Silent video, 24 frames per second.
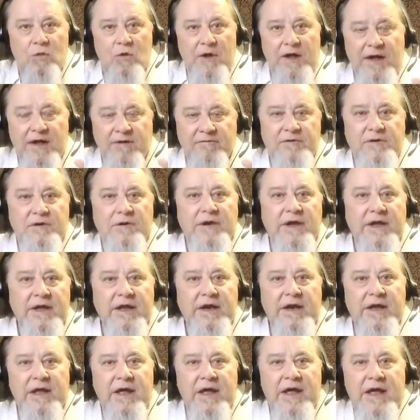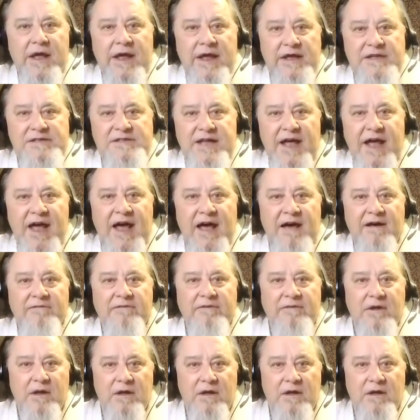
way of doing it is to have